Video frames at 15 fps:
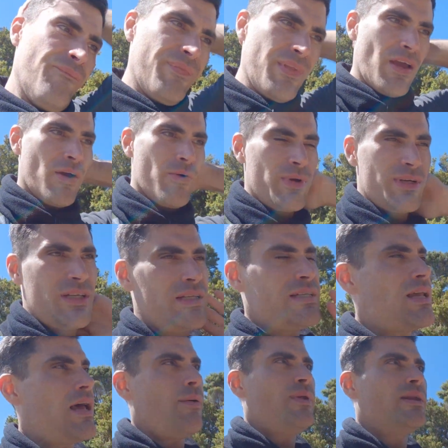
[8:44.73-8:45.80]
you know, which is,
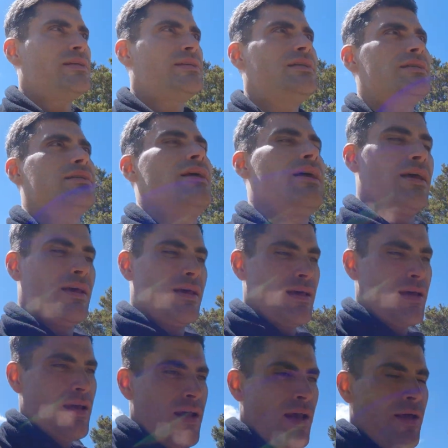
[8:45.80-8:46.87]
I mean, it's just,
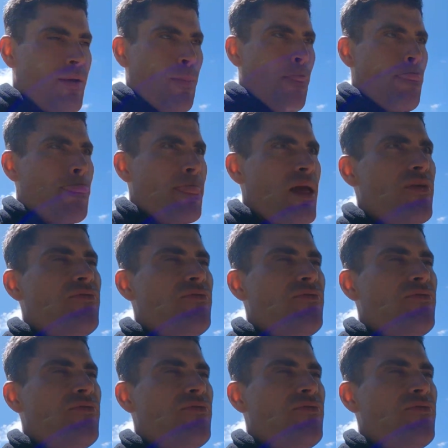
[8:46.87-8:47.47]
you know,